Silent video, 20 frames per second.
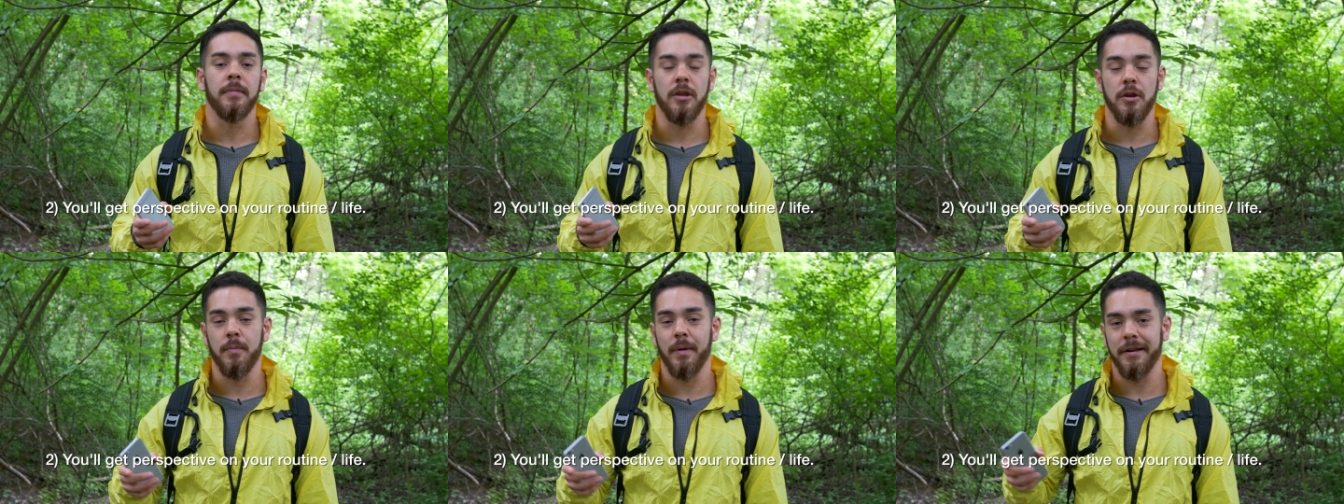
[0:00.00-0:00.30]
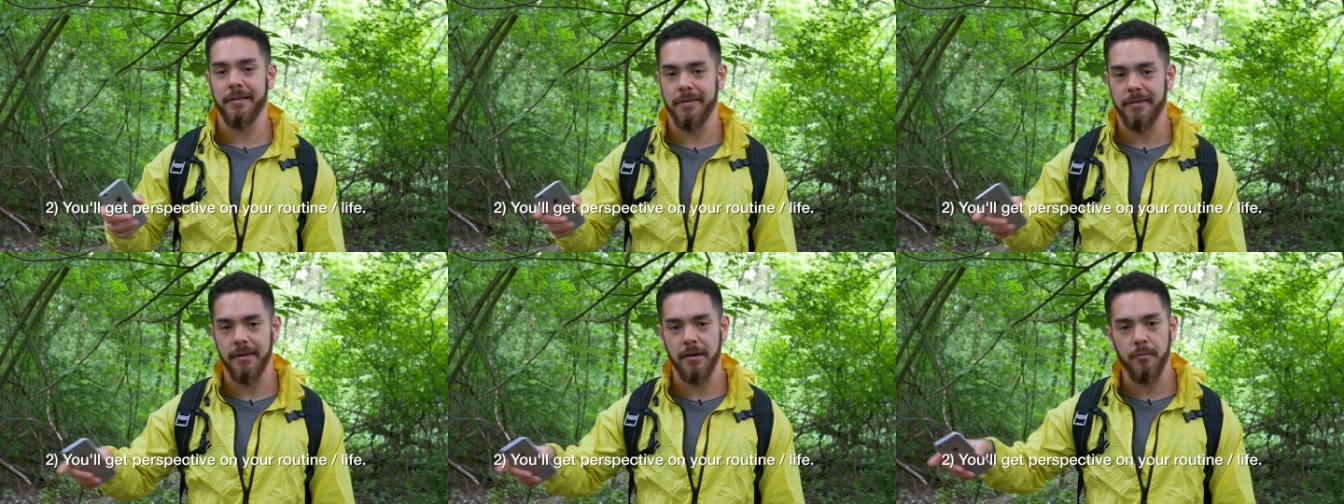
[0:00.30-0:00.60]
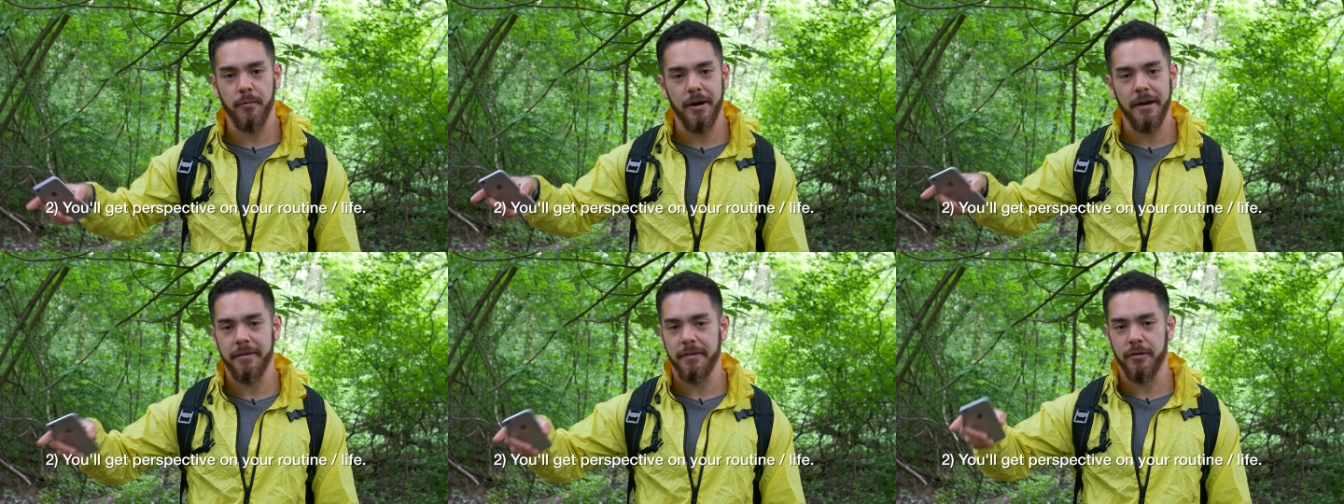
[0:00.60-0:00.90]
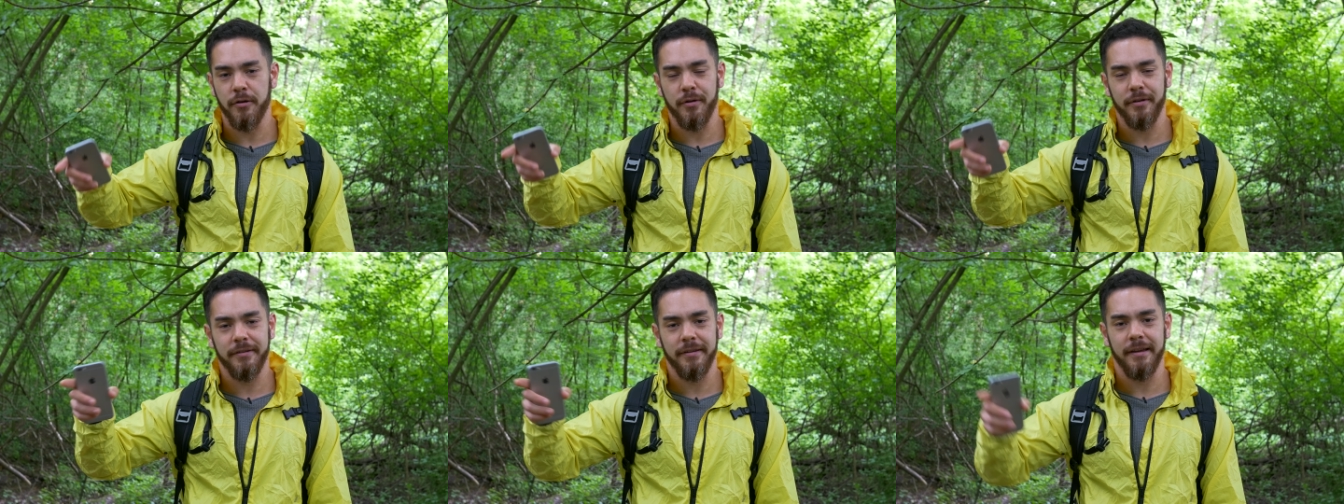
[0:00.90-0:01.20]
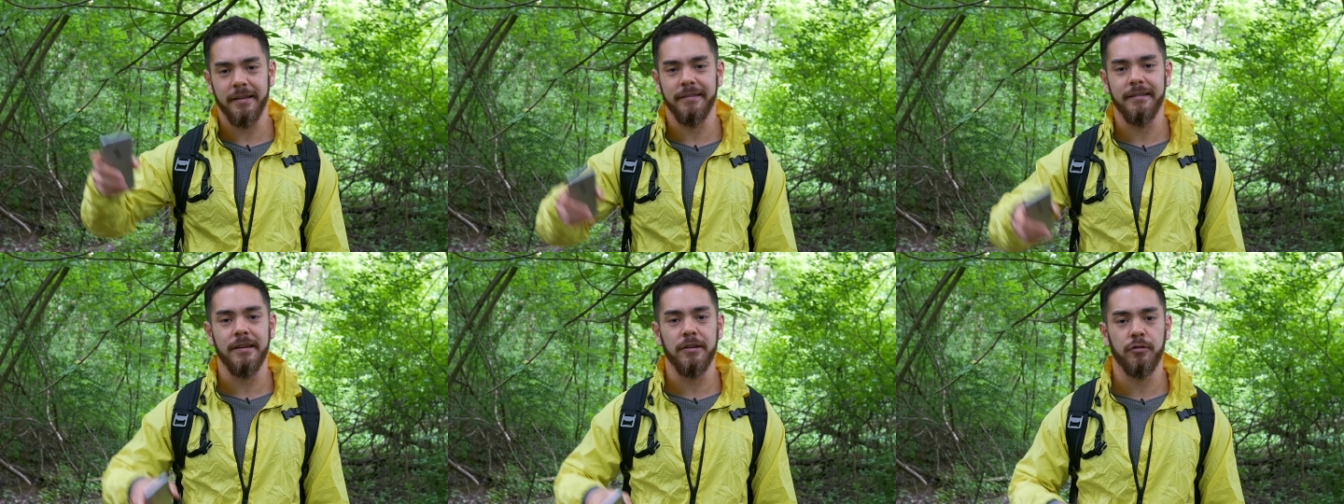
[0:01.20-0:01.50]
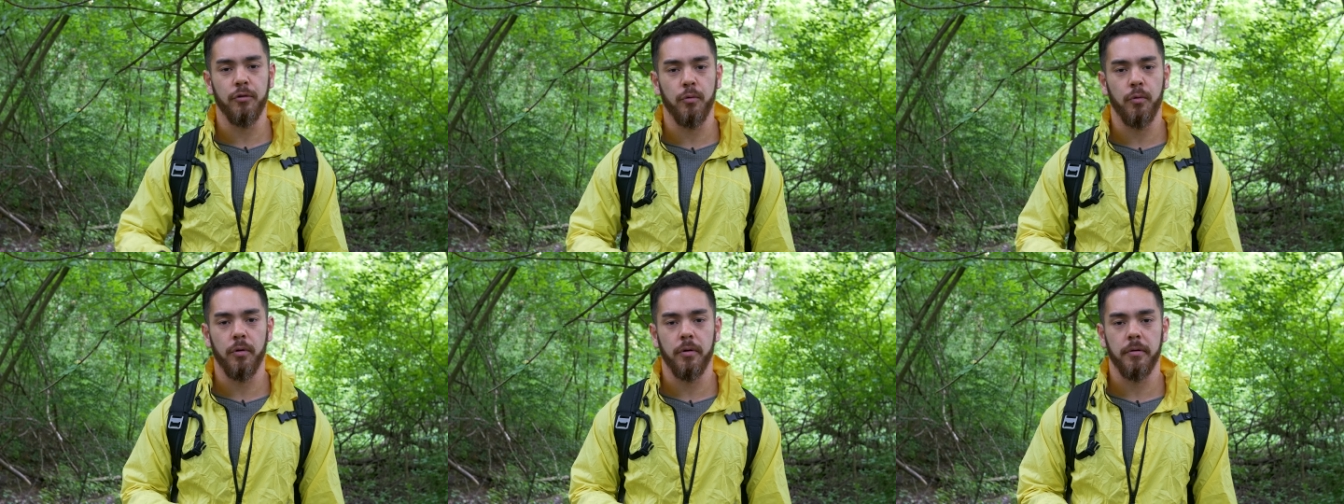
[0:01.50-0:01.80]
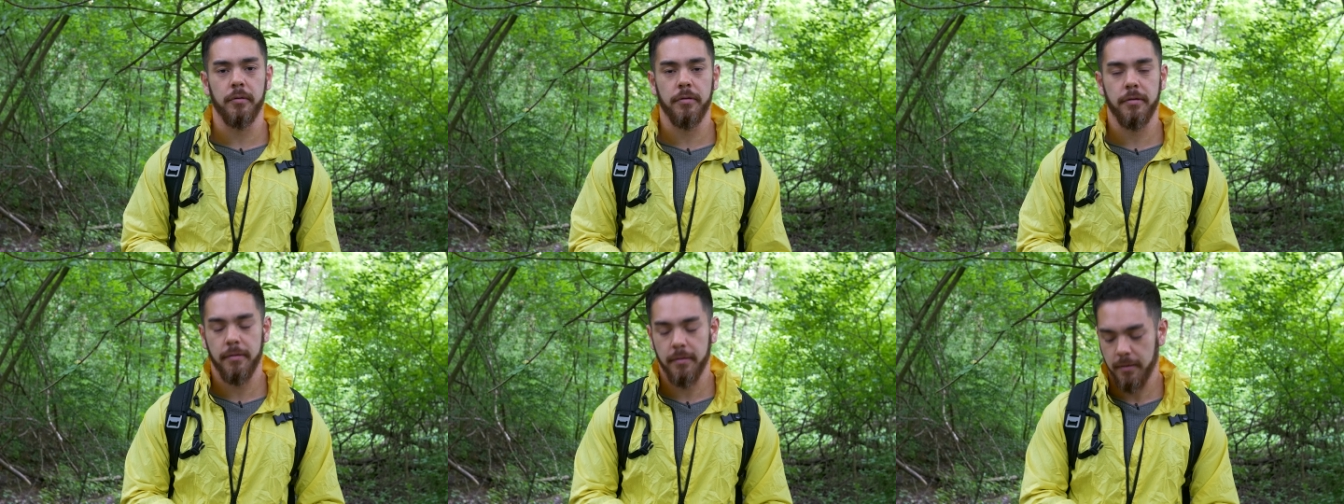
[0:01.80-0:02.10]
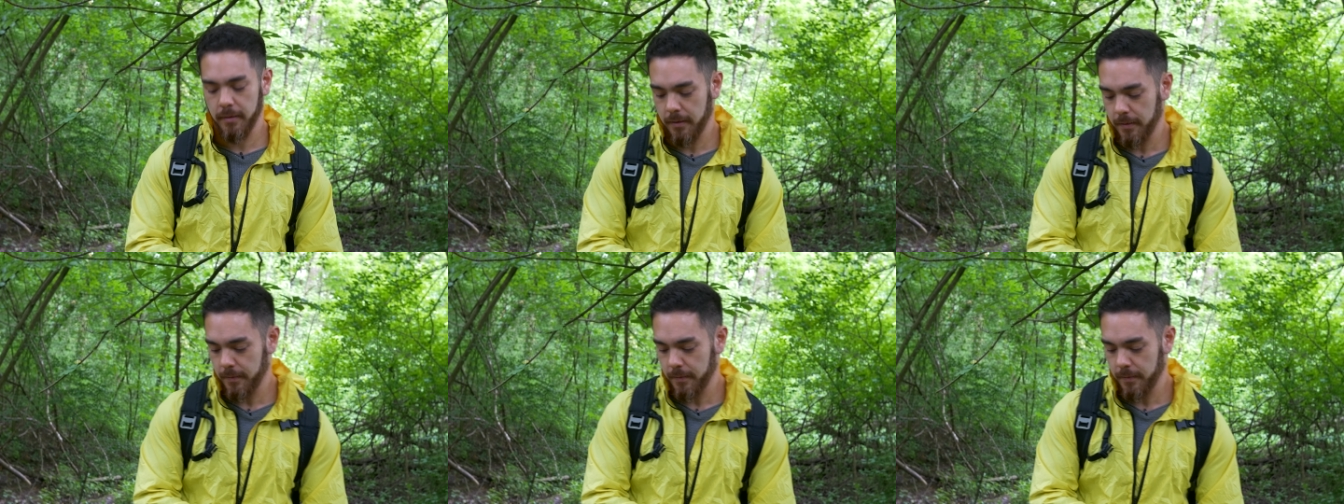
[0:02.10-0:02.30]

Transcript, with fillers: you might see ways that you can take detours.